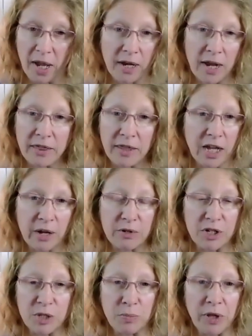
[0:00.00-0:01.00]
And I think I
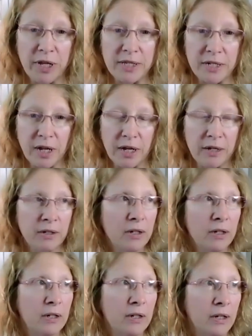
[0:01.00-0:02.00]
was just placed on,
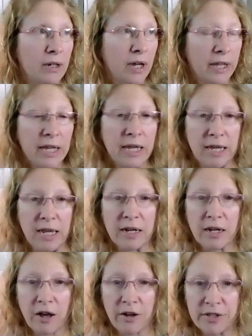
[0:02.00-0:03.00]

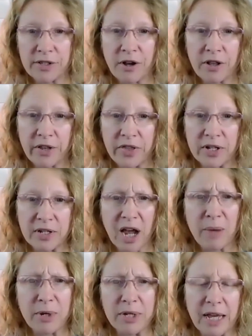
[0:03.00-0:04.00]
ketoconazole at the
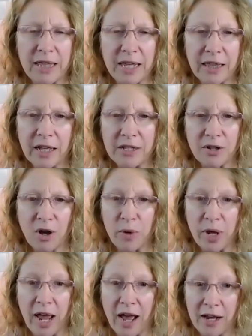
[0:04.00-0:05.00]
time, because I think that's
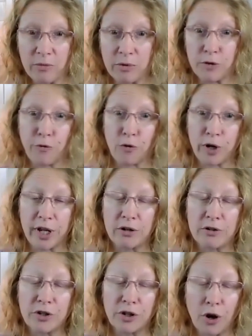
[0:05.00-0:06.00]
all we had. It was 40
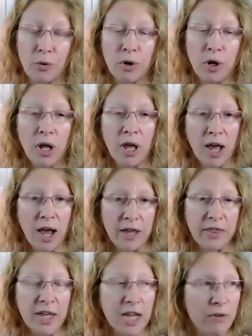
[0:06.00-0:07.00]
years ago.
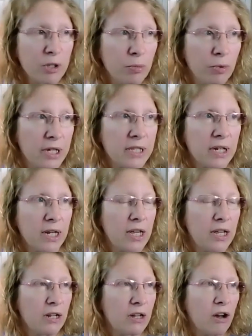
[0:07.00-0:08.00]
I think I was placed on
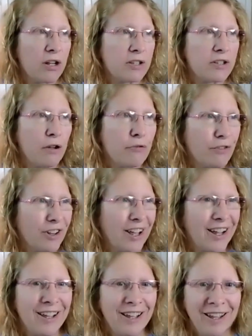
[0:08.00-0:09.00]
ketoconazole for
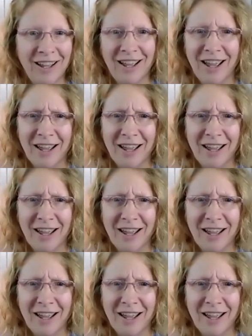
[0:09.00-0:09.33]
like